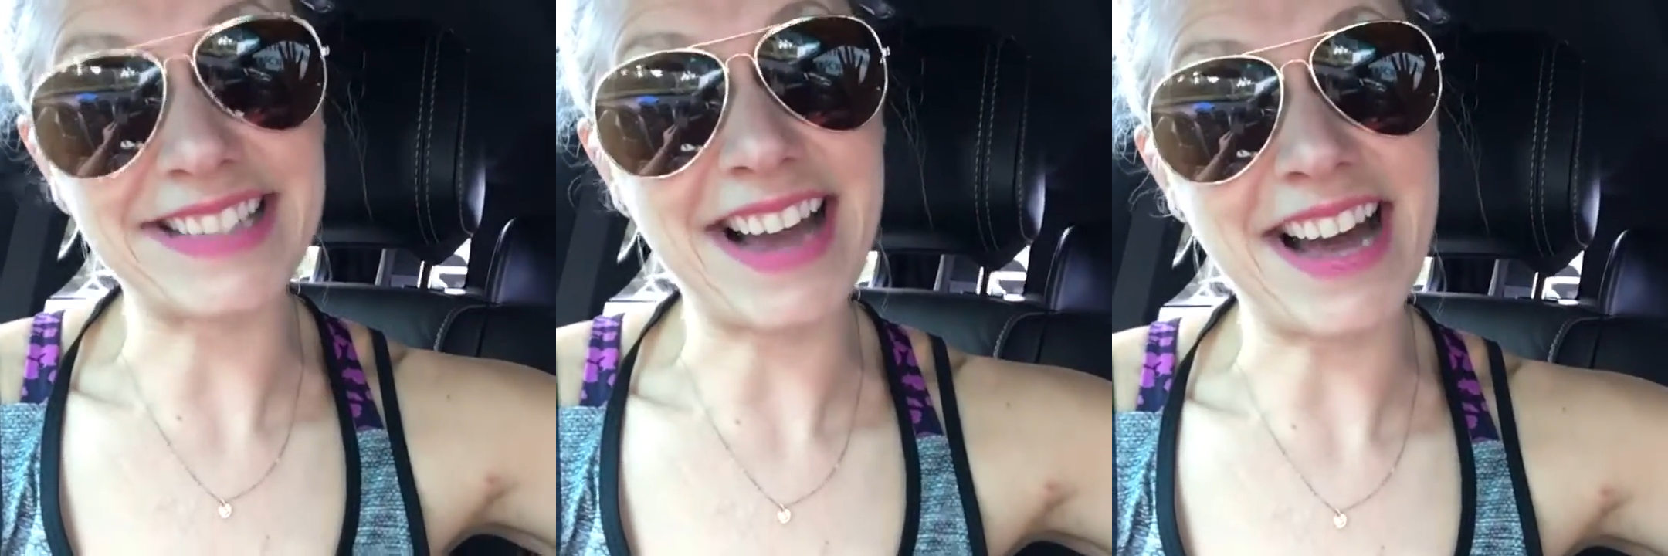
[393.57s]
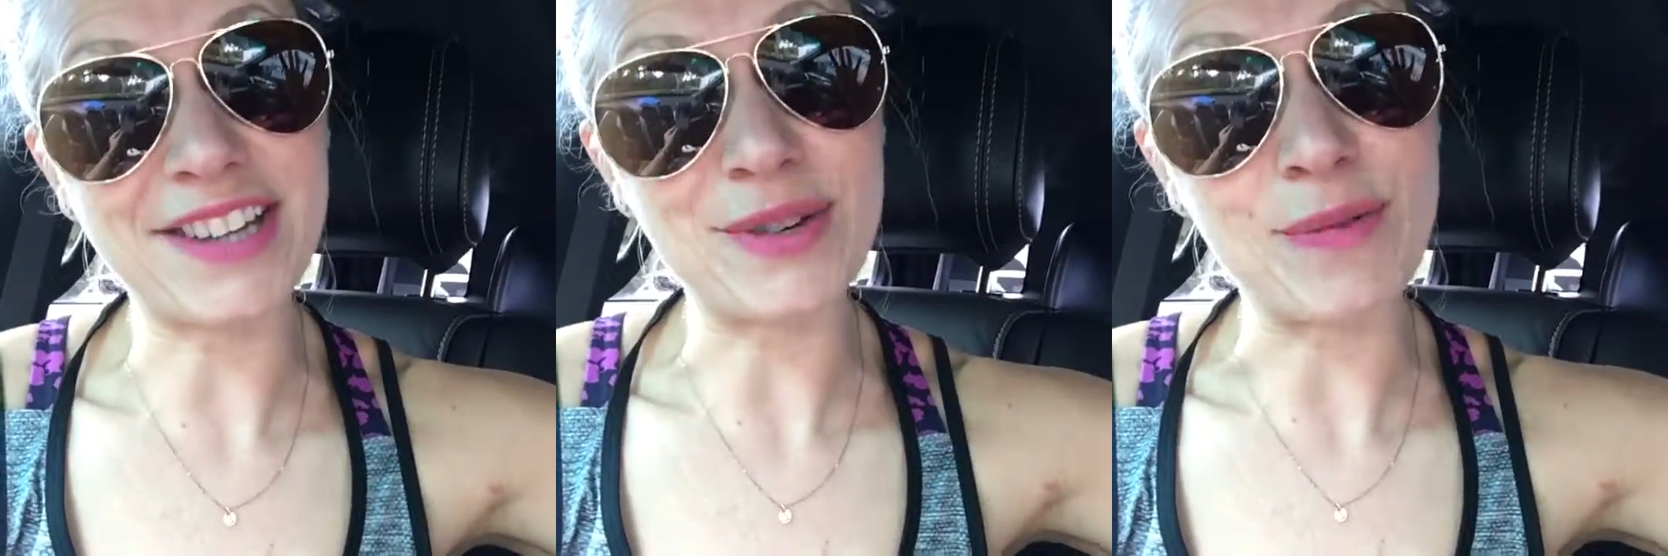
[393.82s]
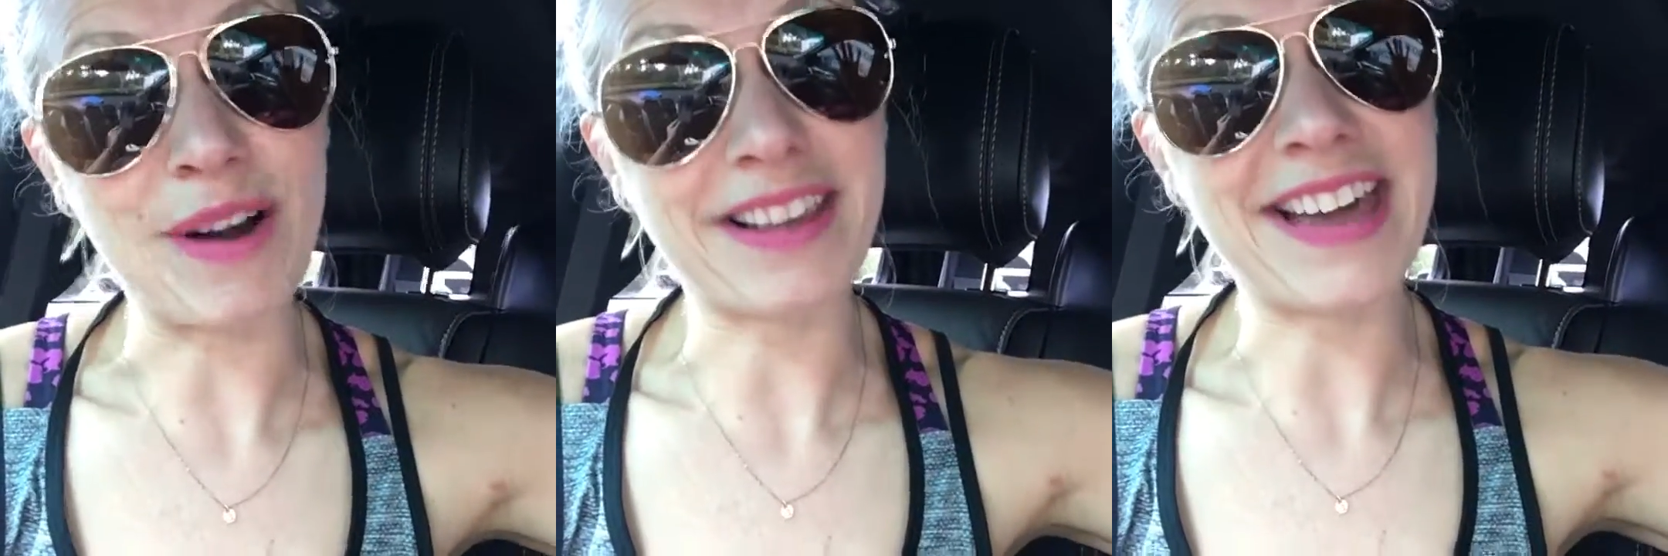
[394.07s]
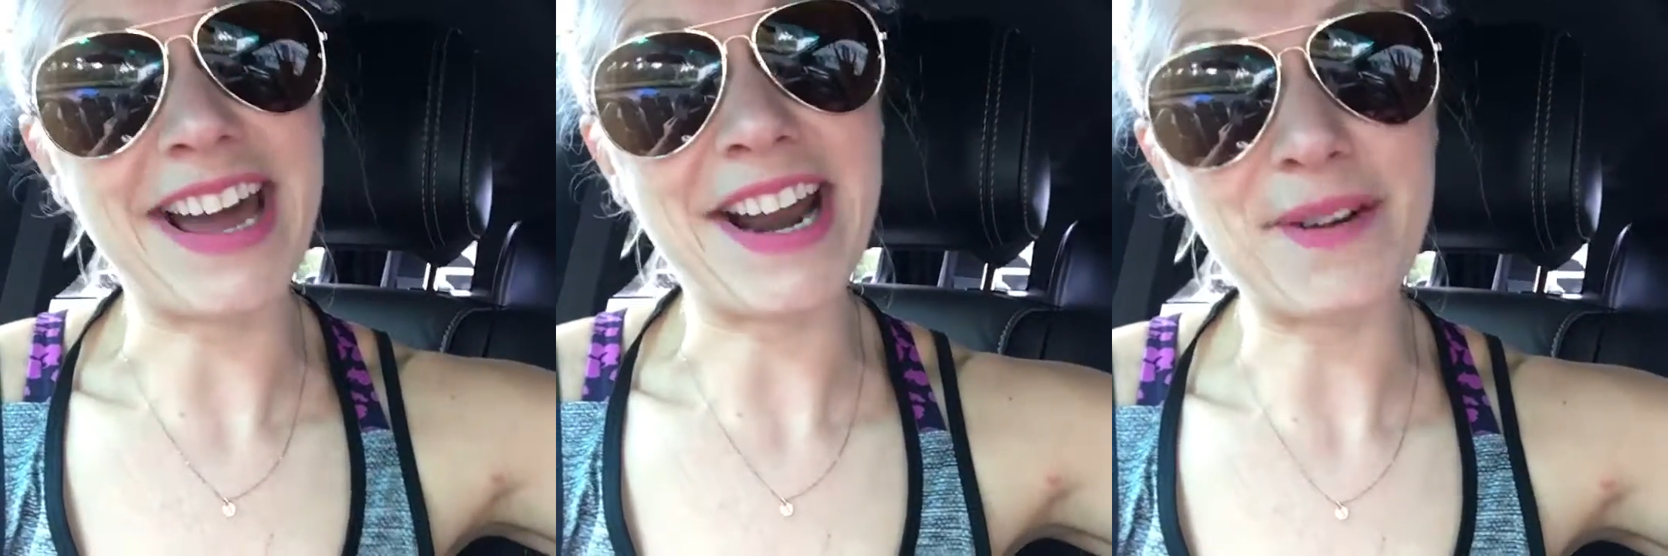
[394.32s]
God to work
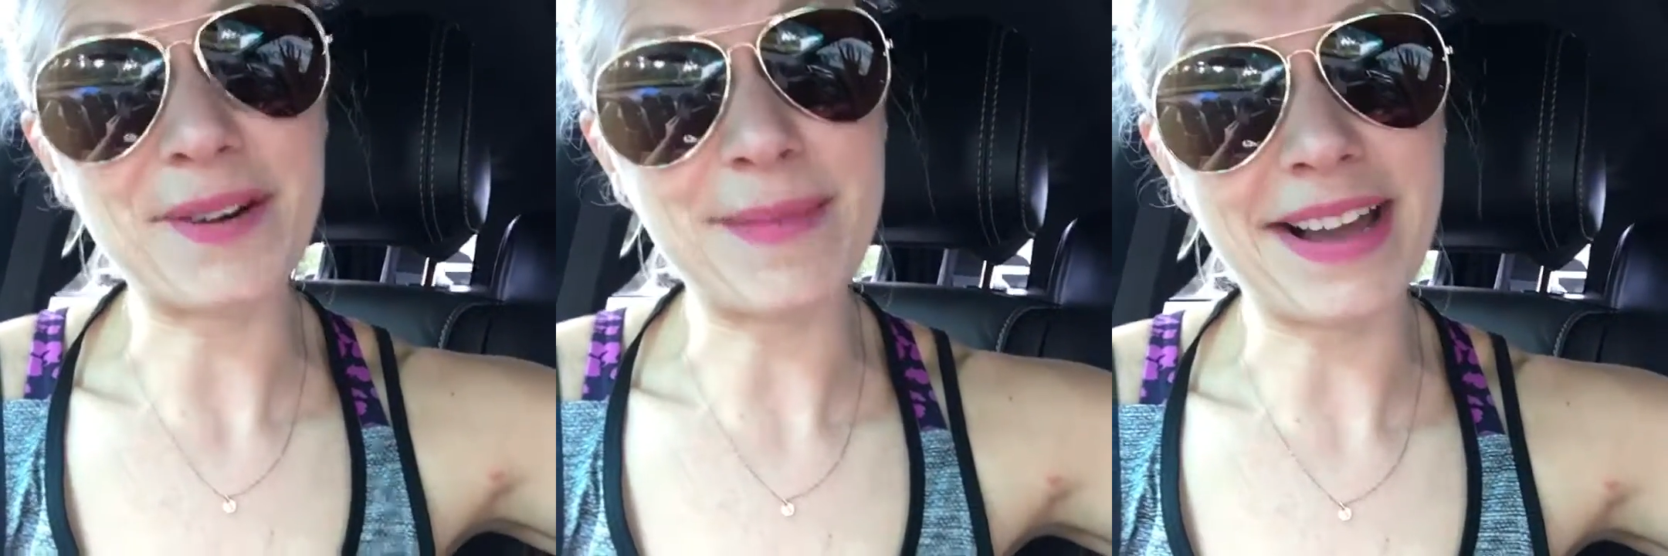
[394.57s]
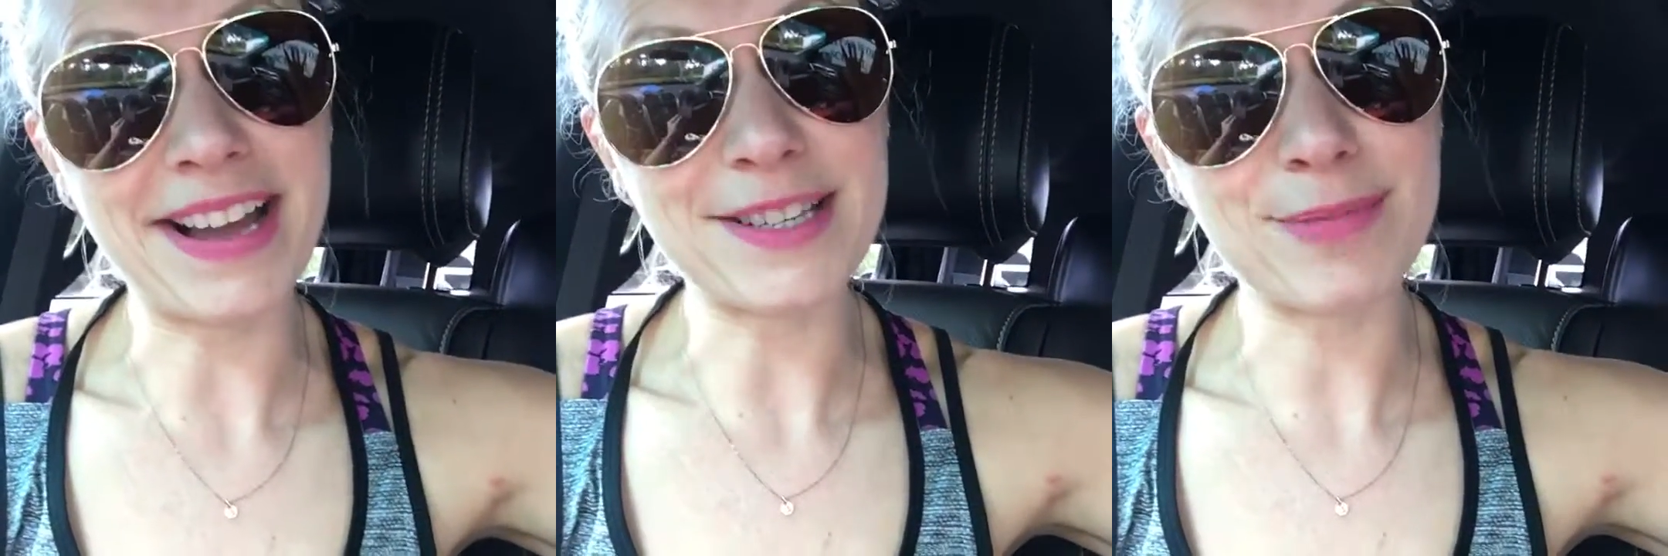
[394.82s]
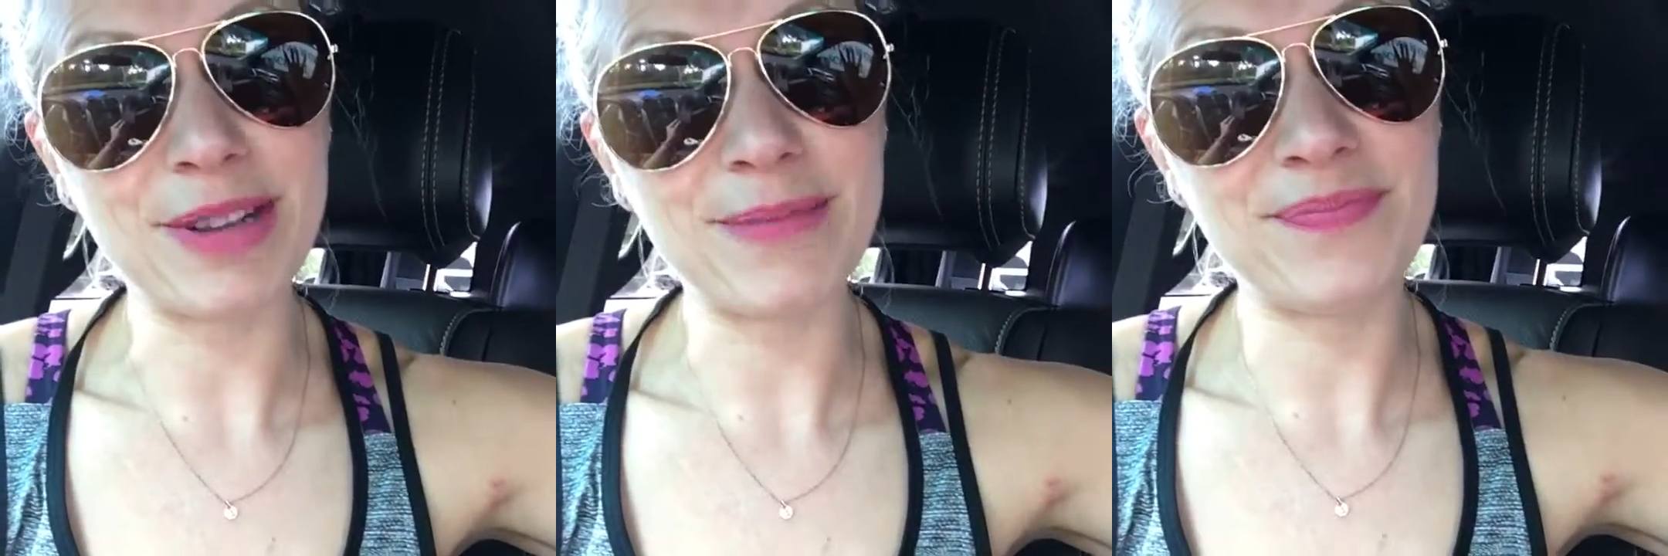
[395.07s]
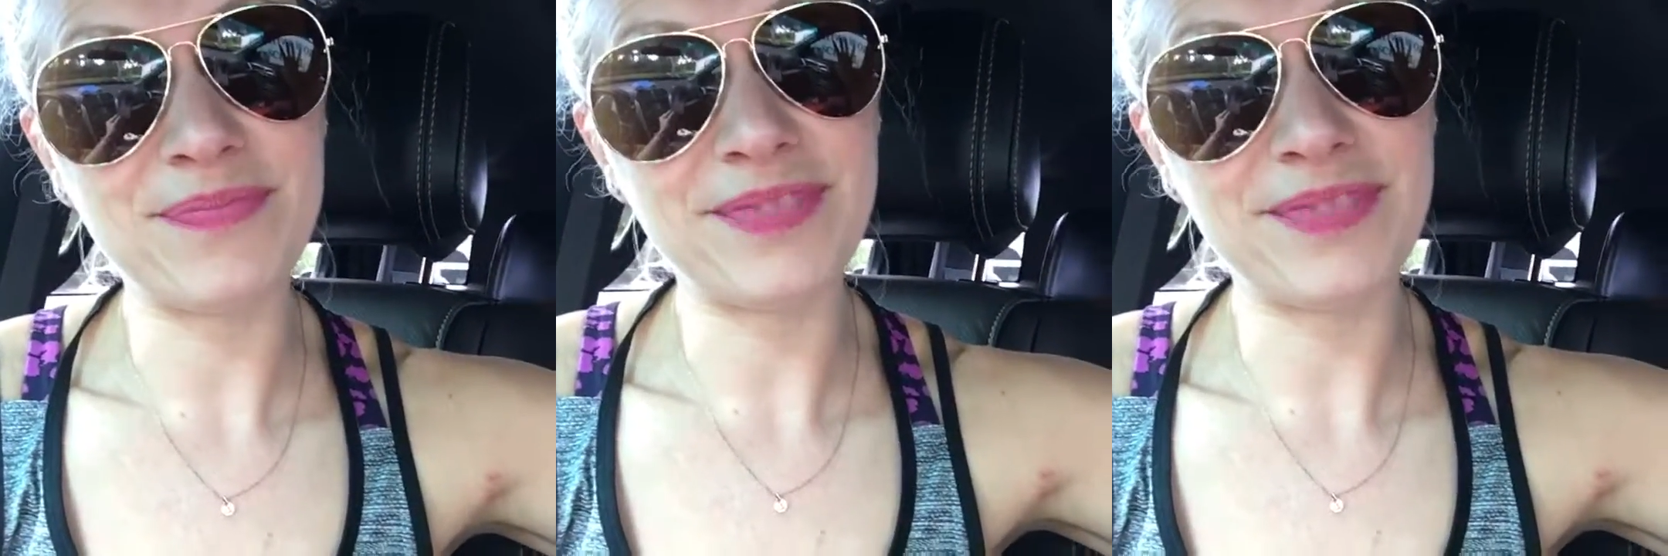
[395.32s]
that out in my husband